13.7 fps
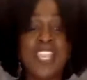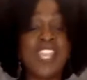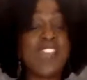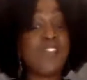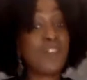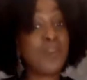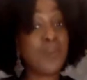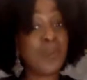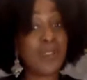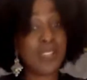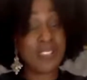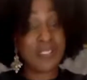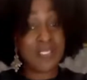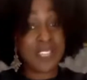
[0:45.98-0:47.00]
if you are
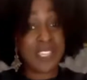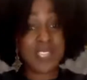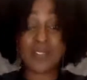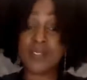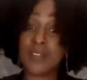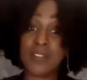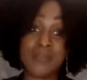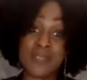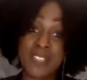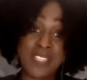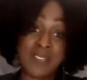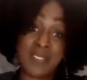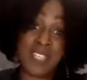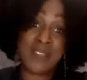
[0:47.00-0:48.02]
a vegan or
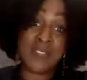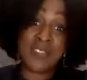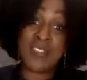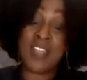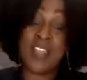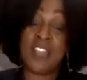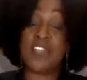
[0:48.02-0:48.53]
even not,